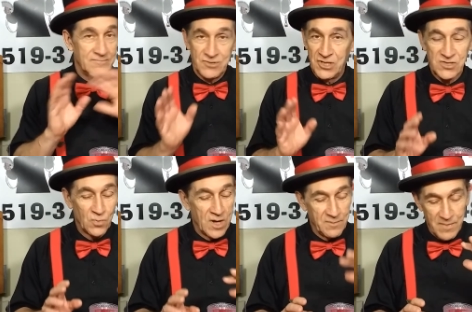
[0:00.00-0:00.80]
Just
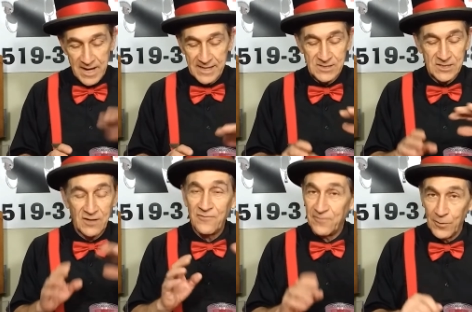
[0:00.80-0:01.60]
one by
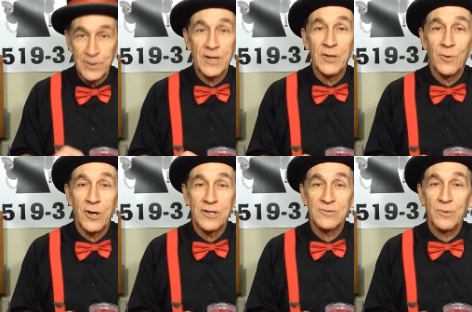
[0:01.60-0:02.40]
itself floating on the
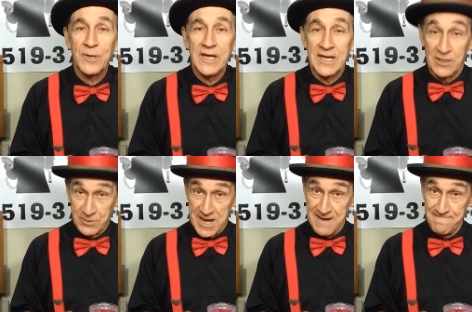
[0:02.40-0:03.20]
water is what we need,
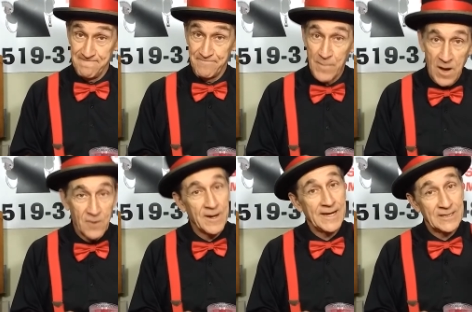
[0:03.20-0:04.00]
okay? All
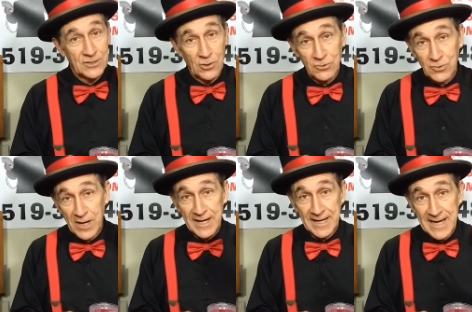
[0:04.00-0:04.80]
right, go
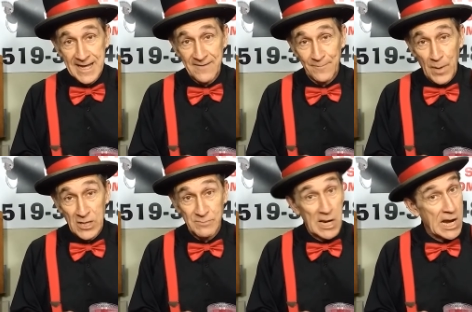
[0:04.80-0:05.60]
try it again.
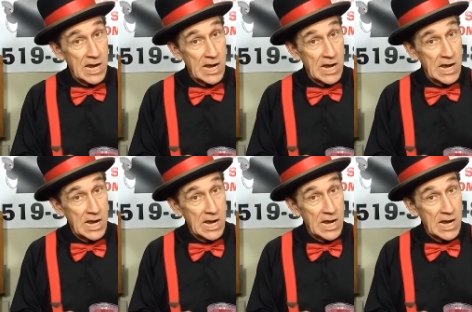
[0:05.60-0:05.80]
Pause me.